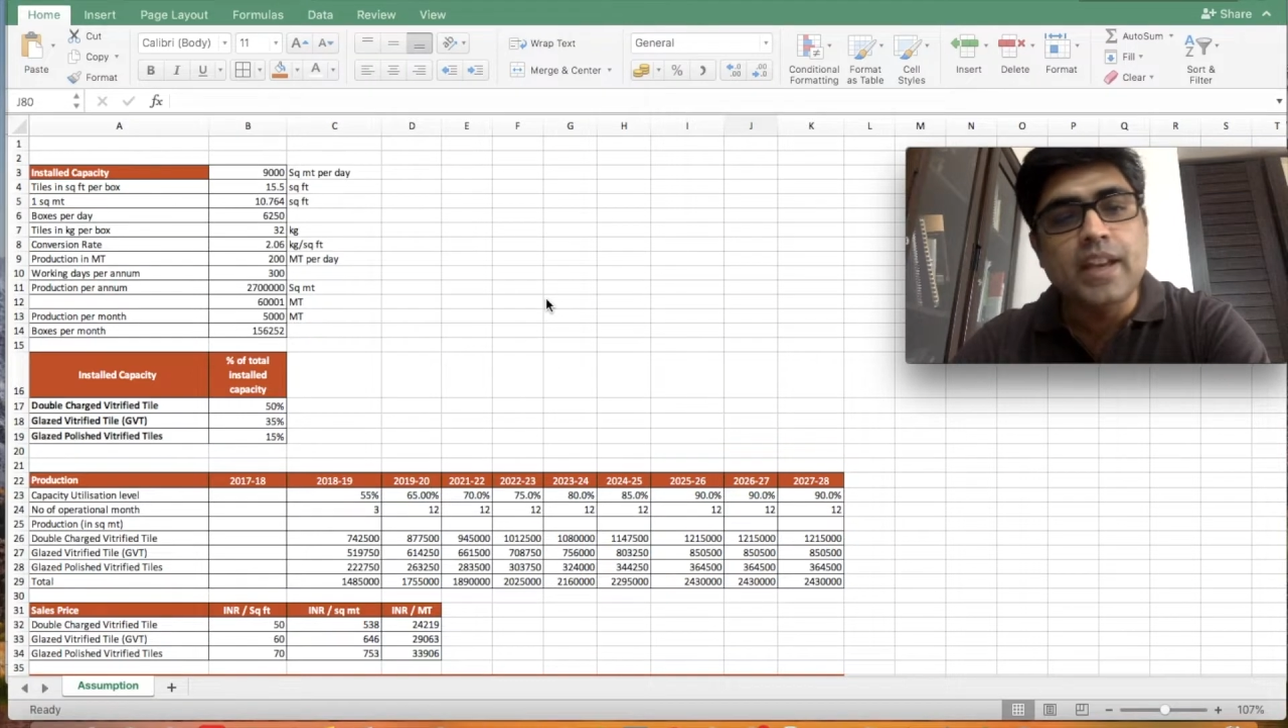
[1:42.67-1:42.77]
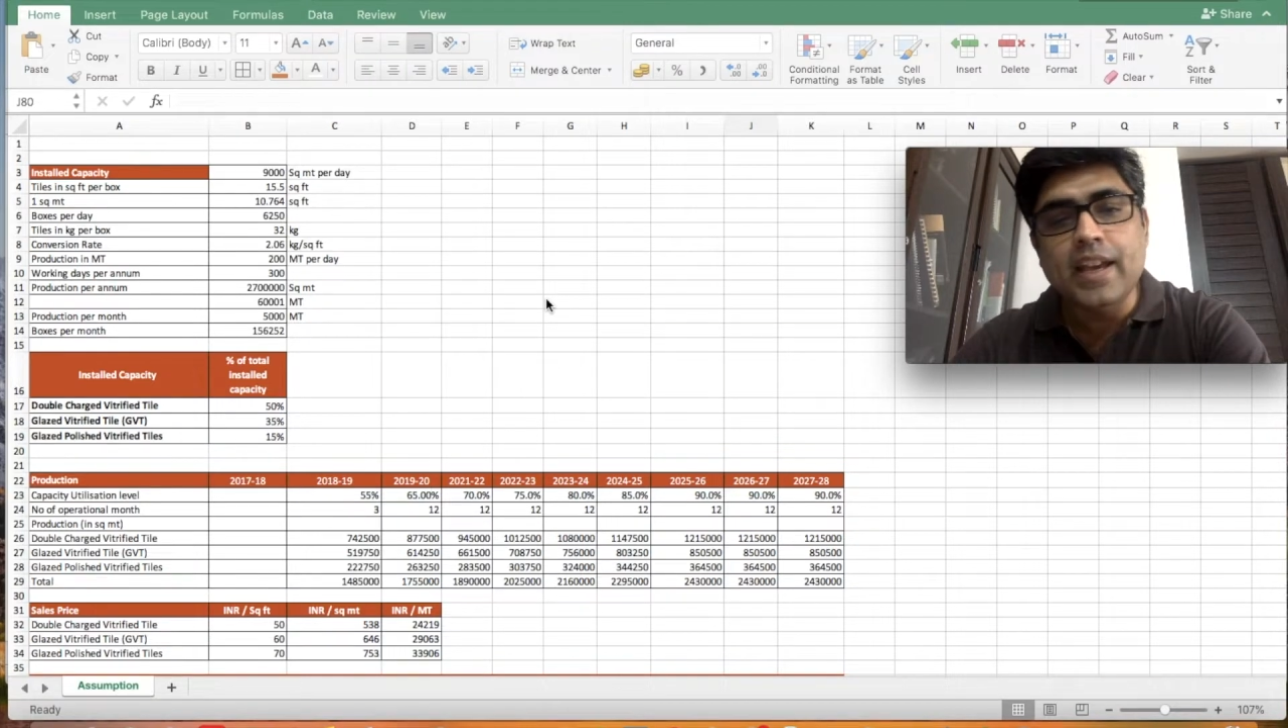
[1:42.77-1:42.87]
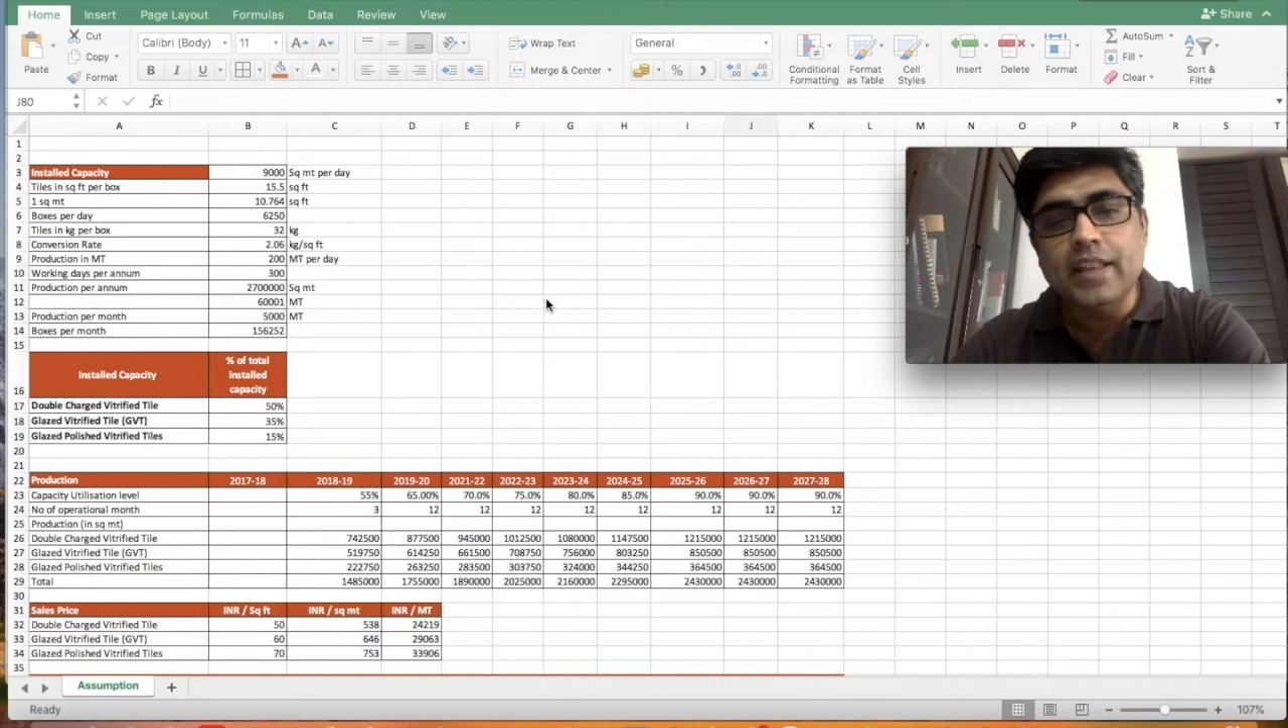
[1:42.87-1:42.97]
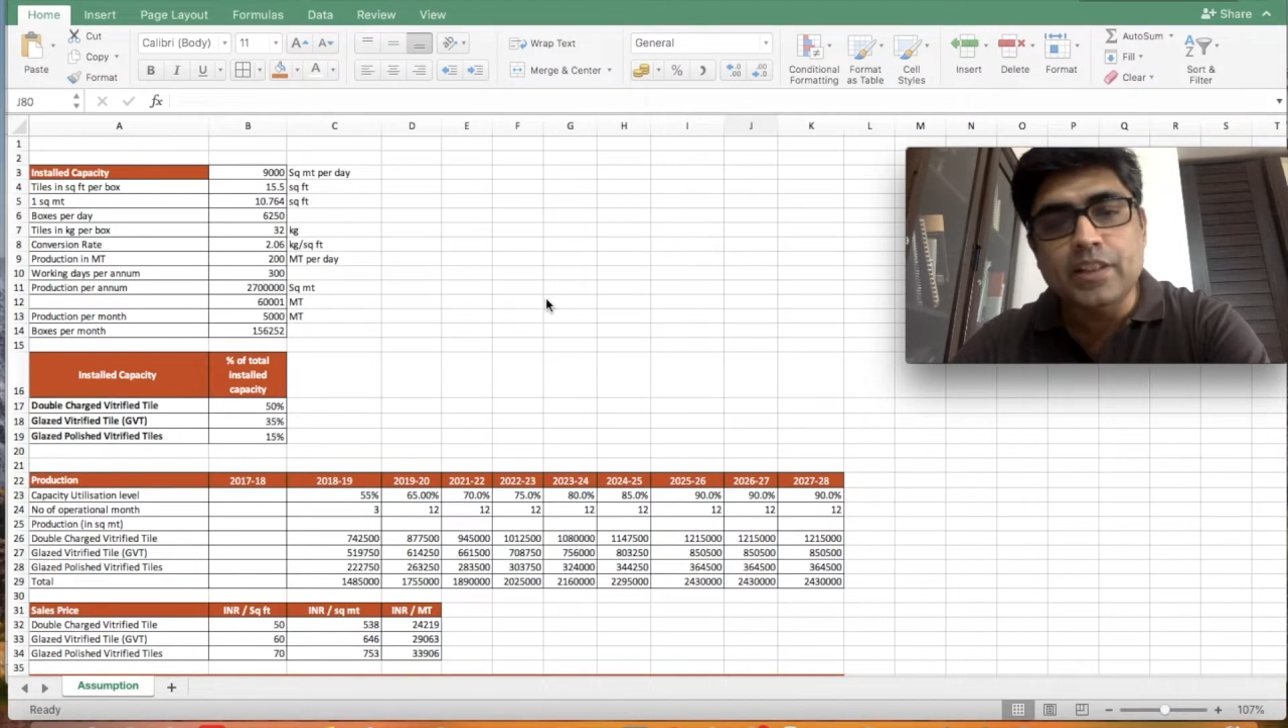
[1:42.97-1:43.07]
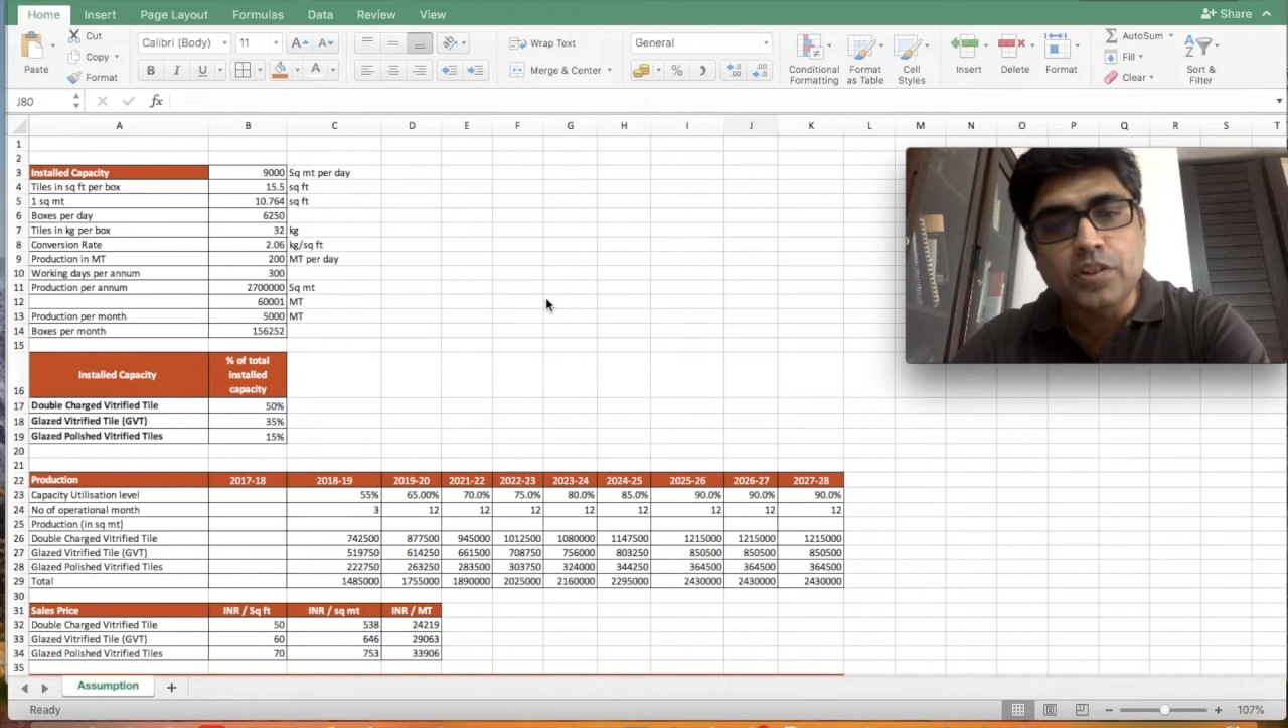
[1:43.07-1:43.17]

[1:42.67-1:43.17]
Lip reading: and the